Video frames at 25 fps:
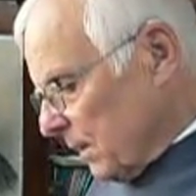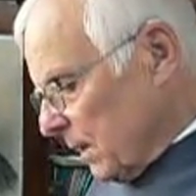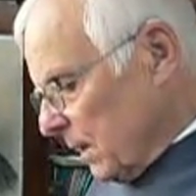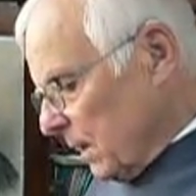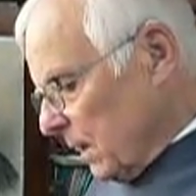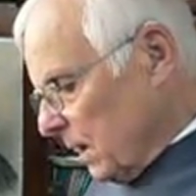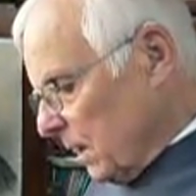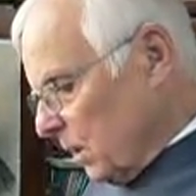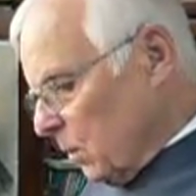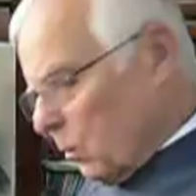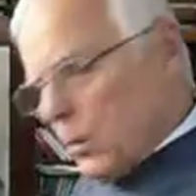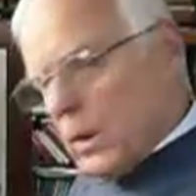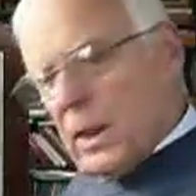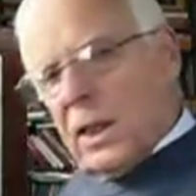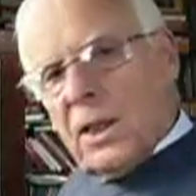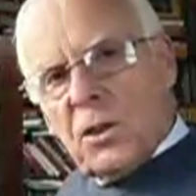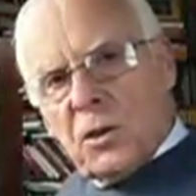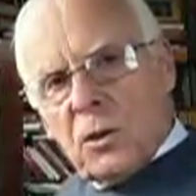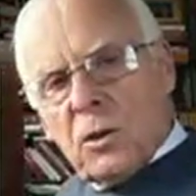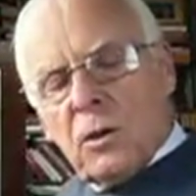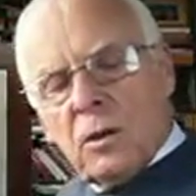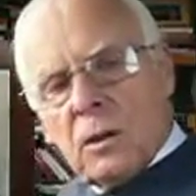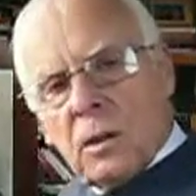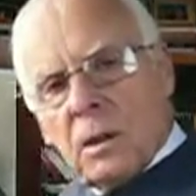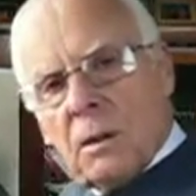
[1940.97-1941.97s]
uh, we
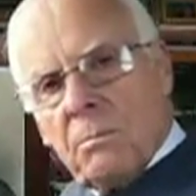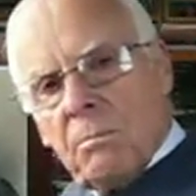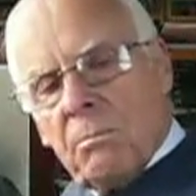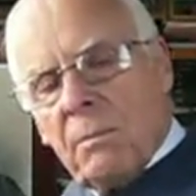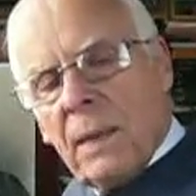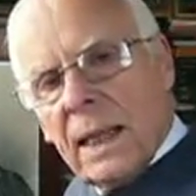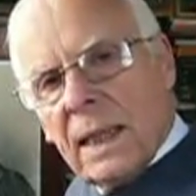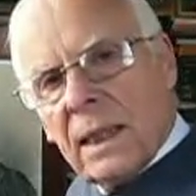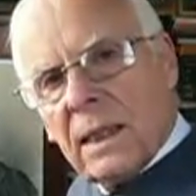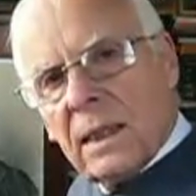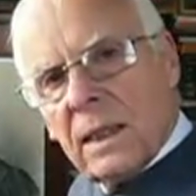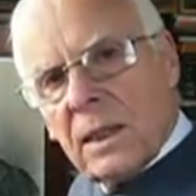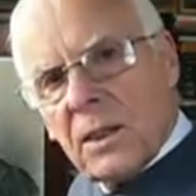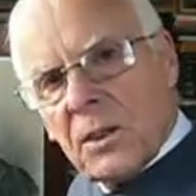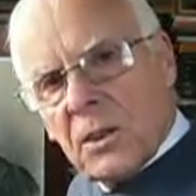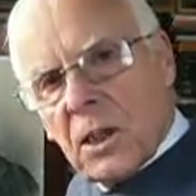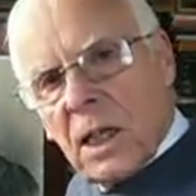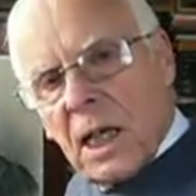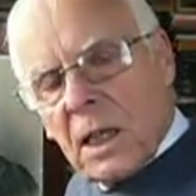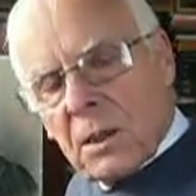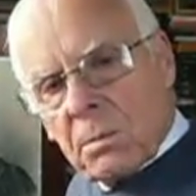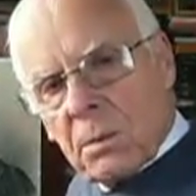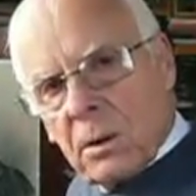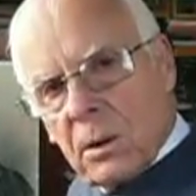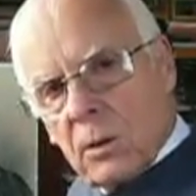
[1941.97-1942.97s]
should make
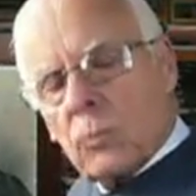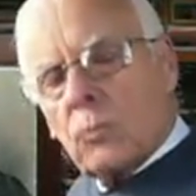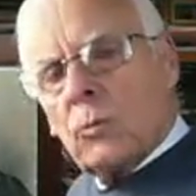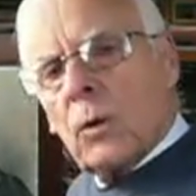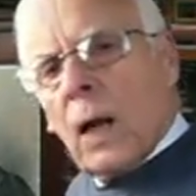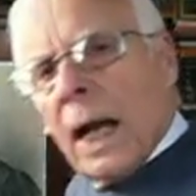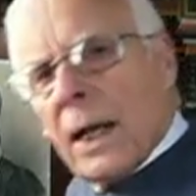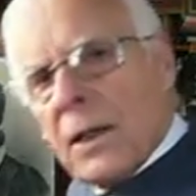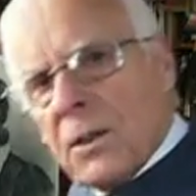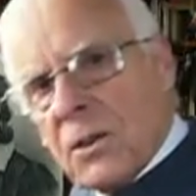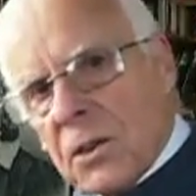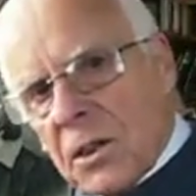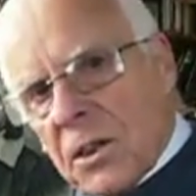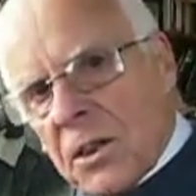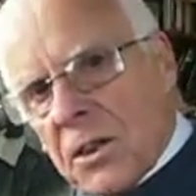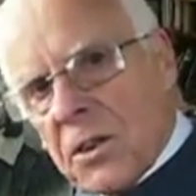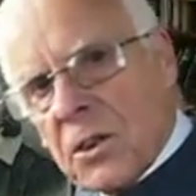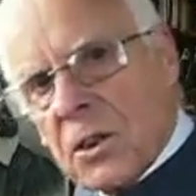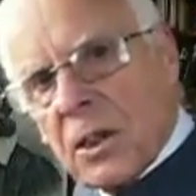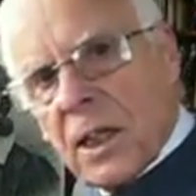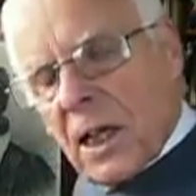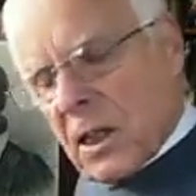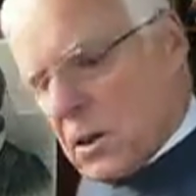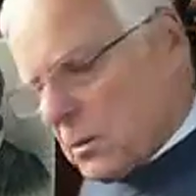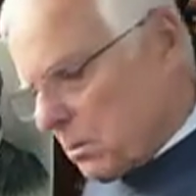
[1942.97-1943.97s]
judgment, righteous
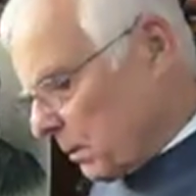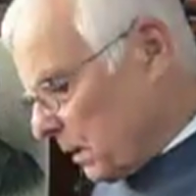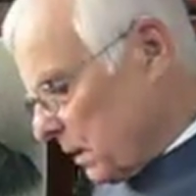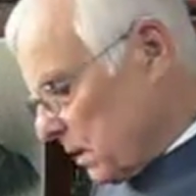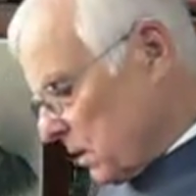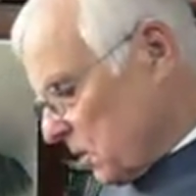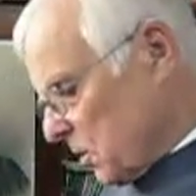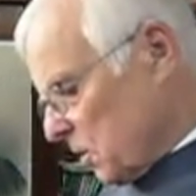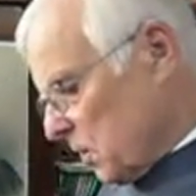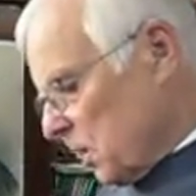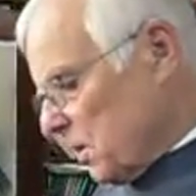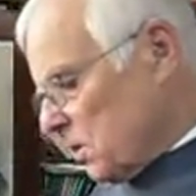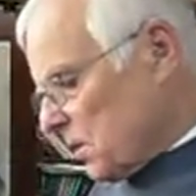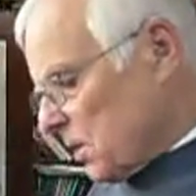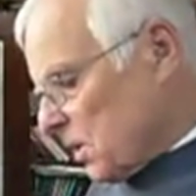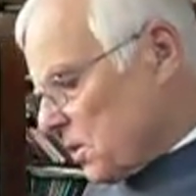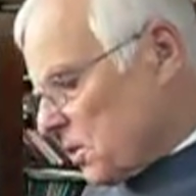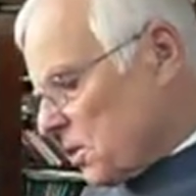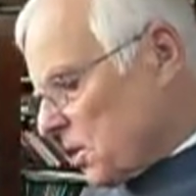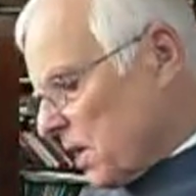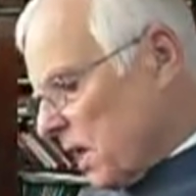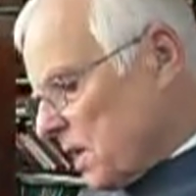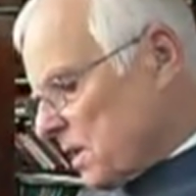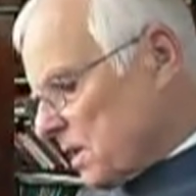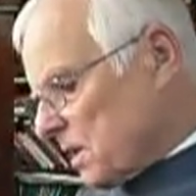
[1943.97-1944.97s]
judgment. Jesus
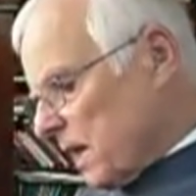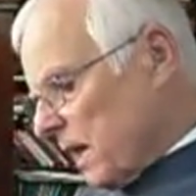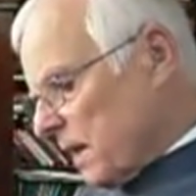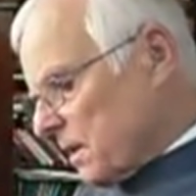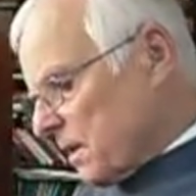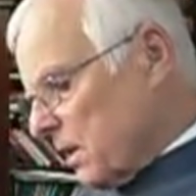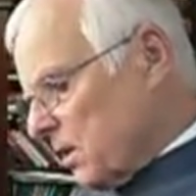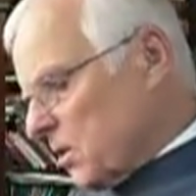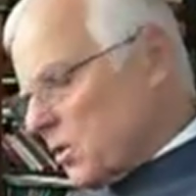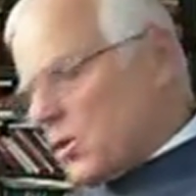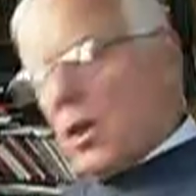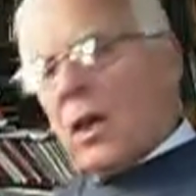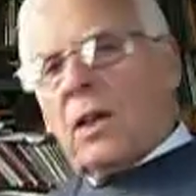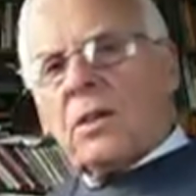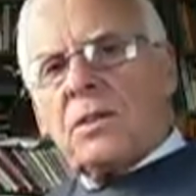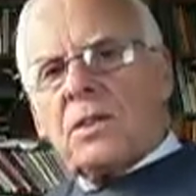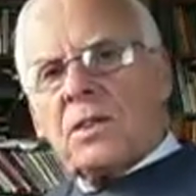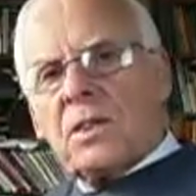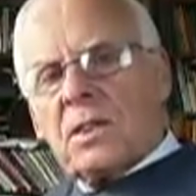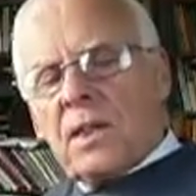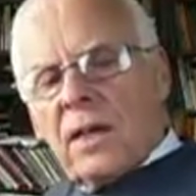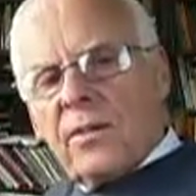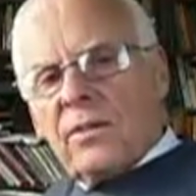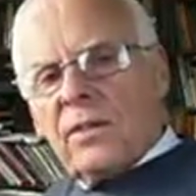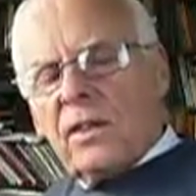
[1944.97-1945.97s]
says that in John
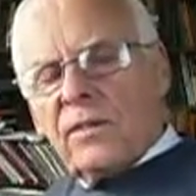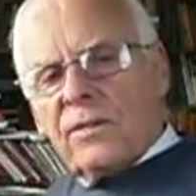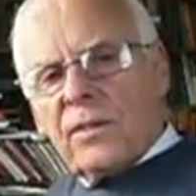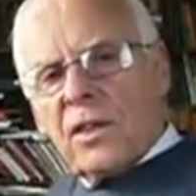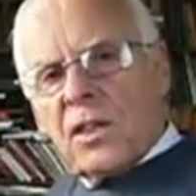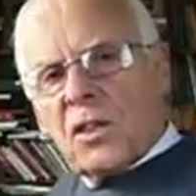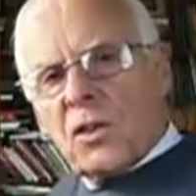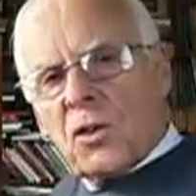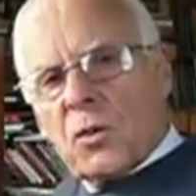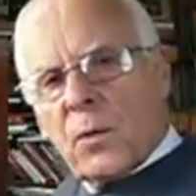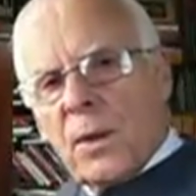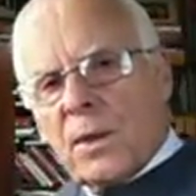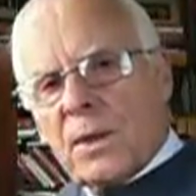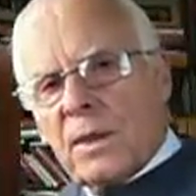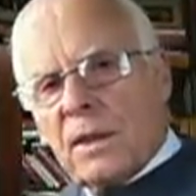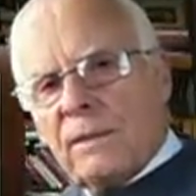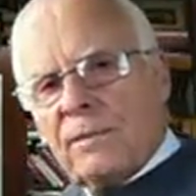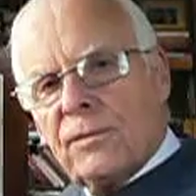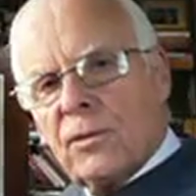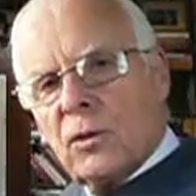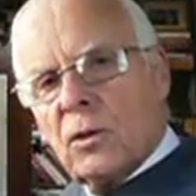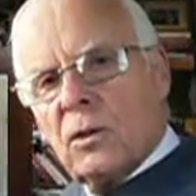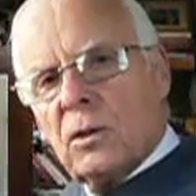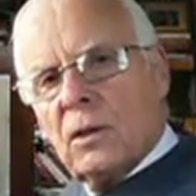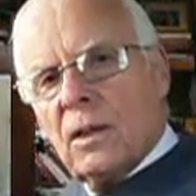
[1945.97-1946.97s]
7, verse
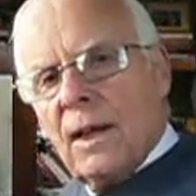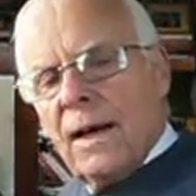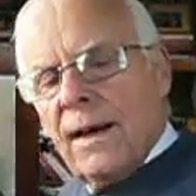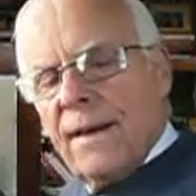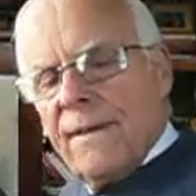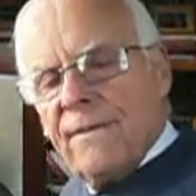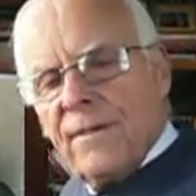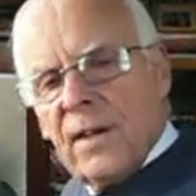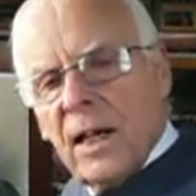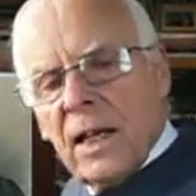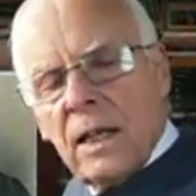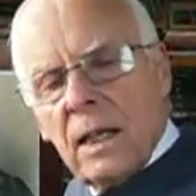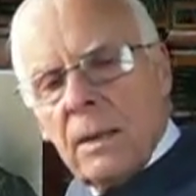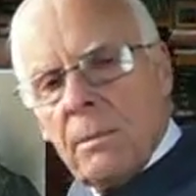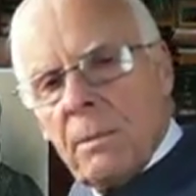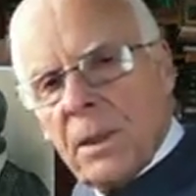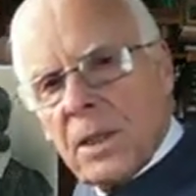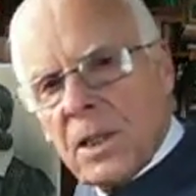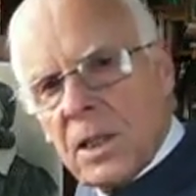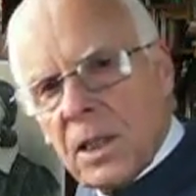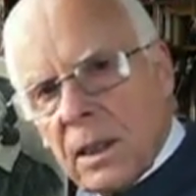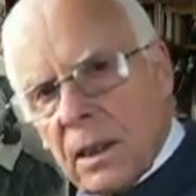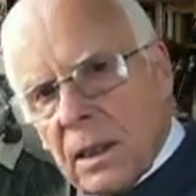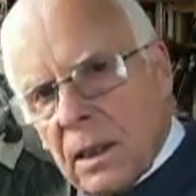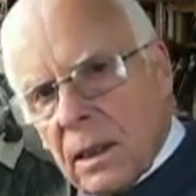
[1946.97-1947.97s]
24, very
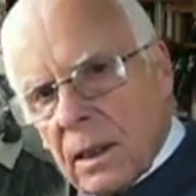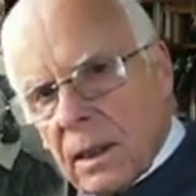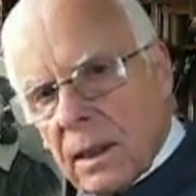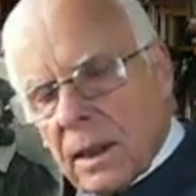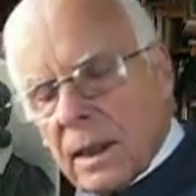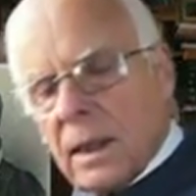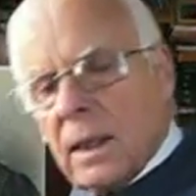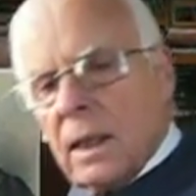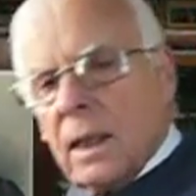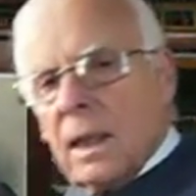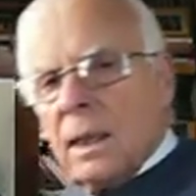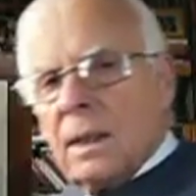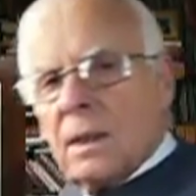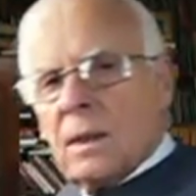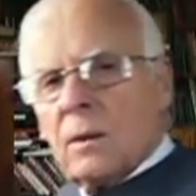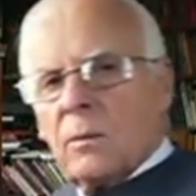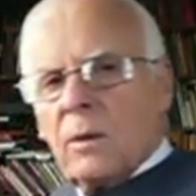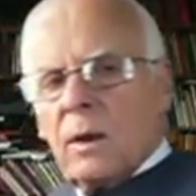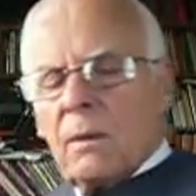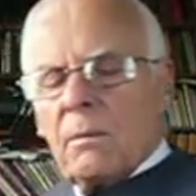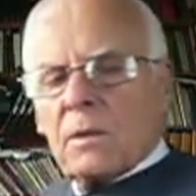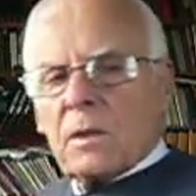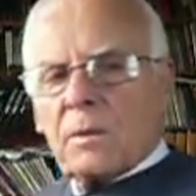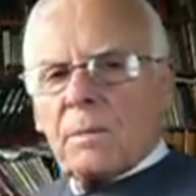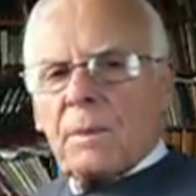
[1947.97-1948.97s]
particularly, that
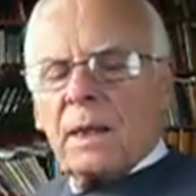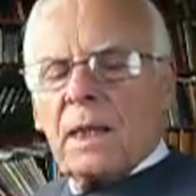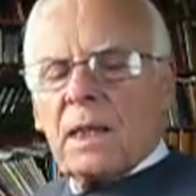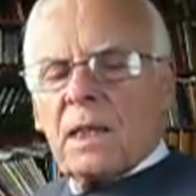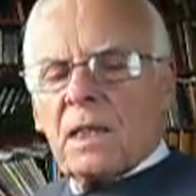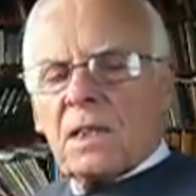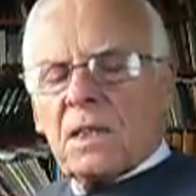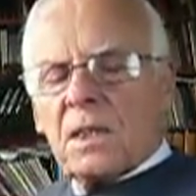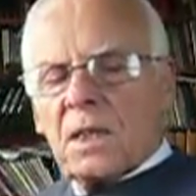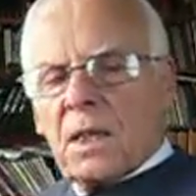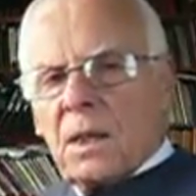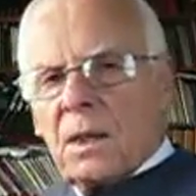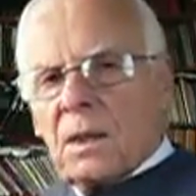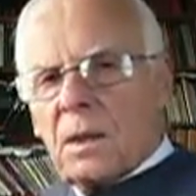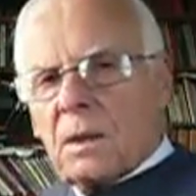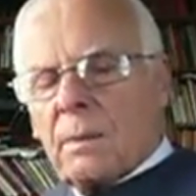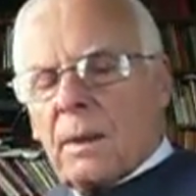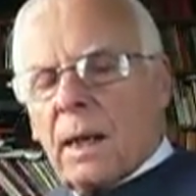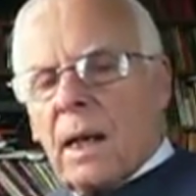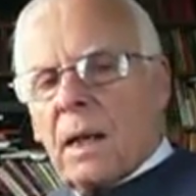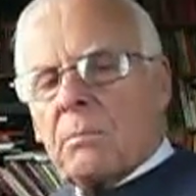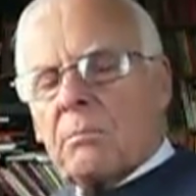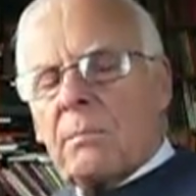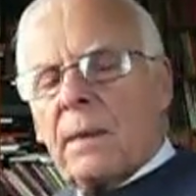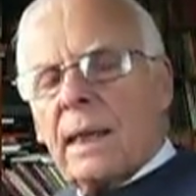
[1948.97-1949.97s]
we must be concerned
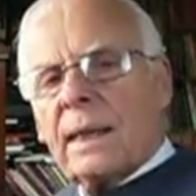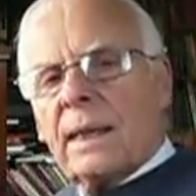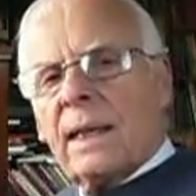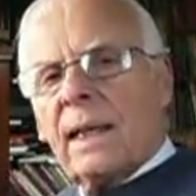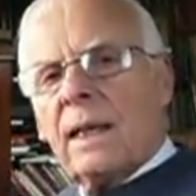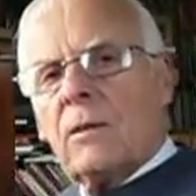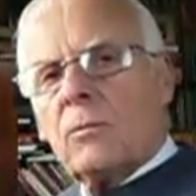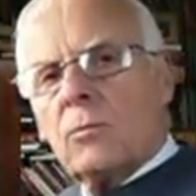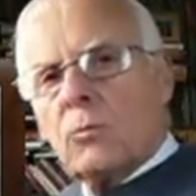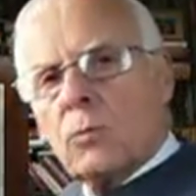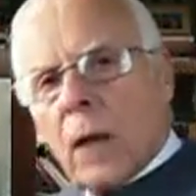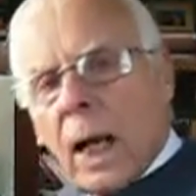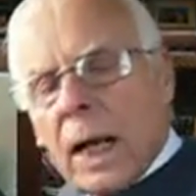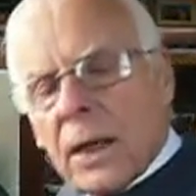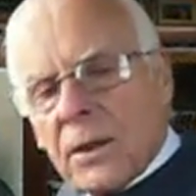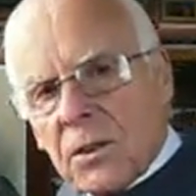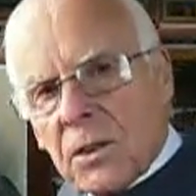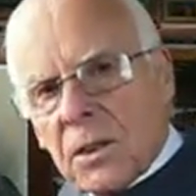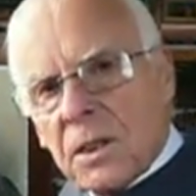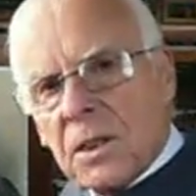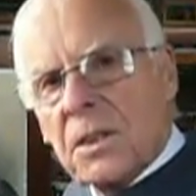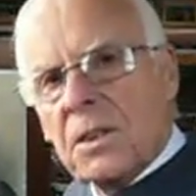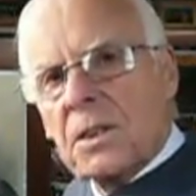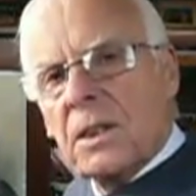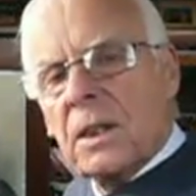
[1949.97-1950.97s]
about making
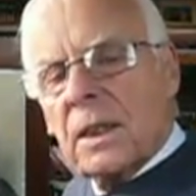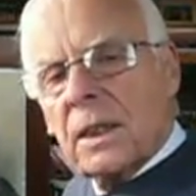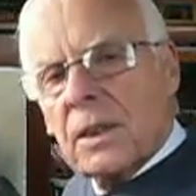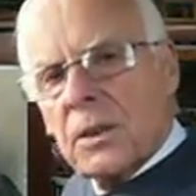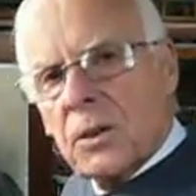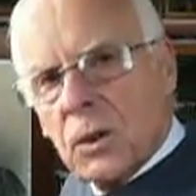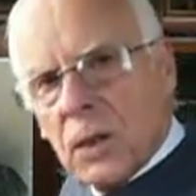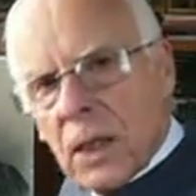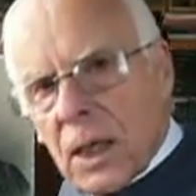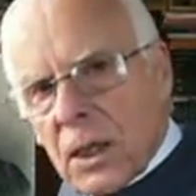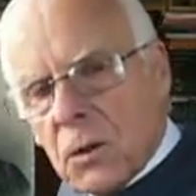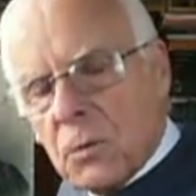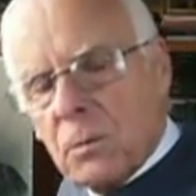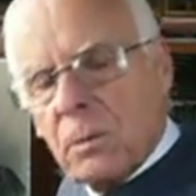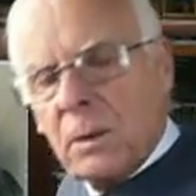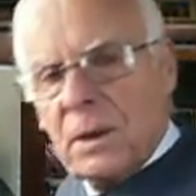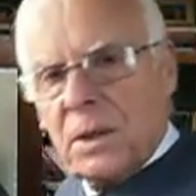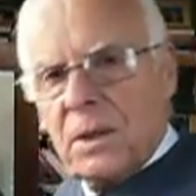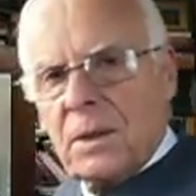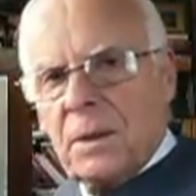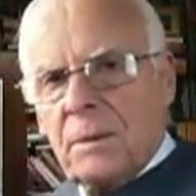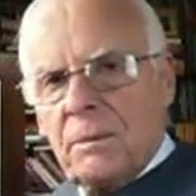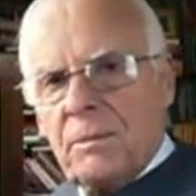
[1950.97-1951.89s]
righteous judgment.